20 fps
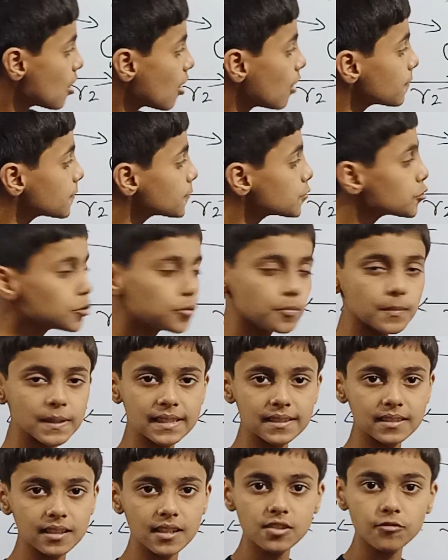of 2
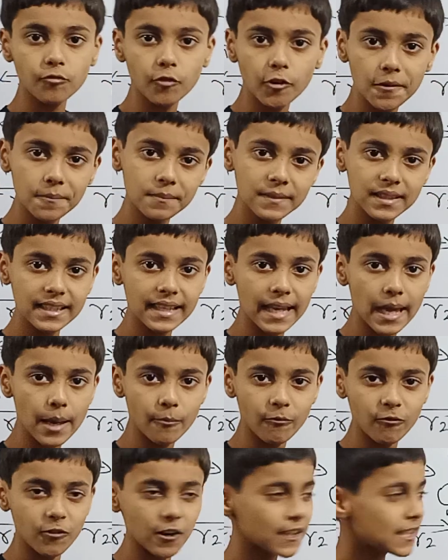meters from the
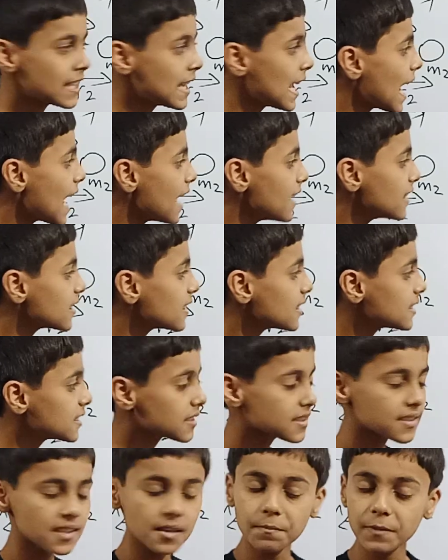M1 and at
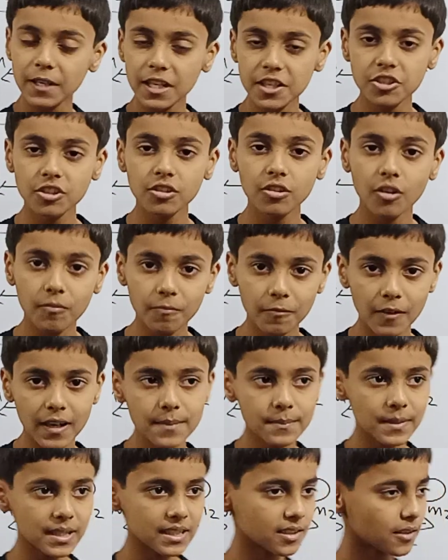a separation of
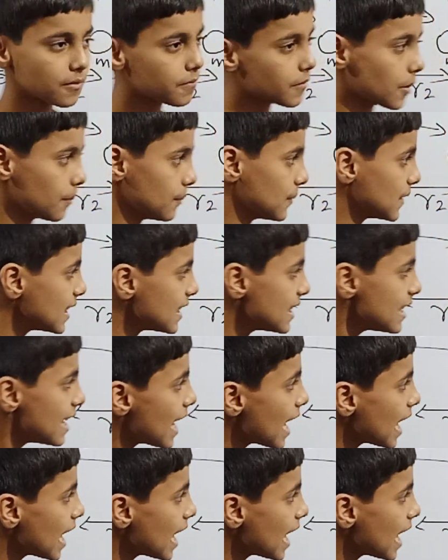1 meter from the